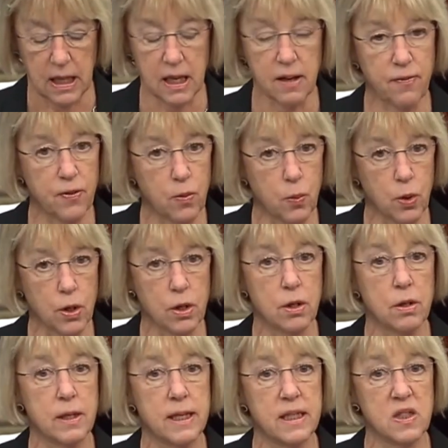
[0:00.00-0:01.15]
If a
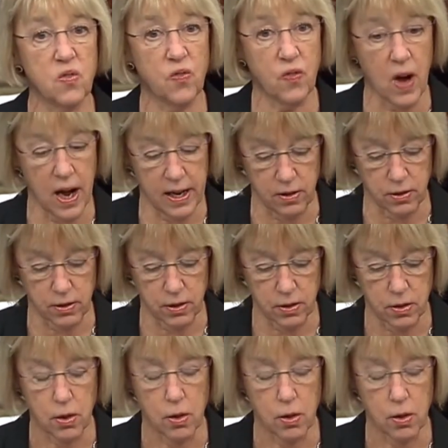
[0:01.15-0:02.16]
worker is fired